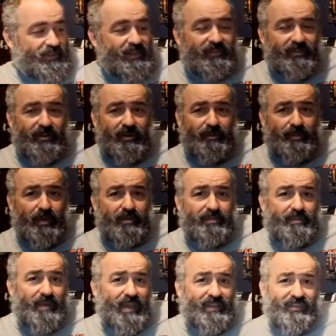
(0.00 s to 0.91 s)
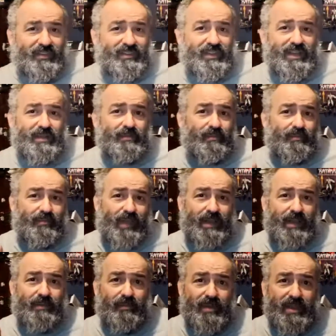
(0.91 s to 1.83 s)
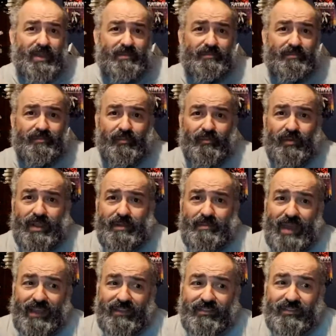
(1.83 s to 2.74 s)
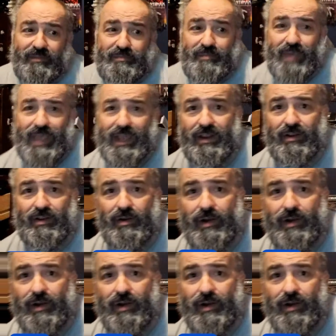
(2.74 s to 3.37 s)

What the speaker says: these are both basically like remakes of Man at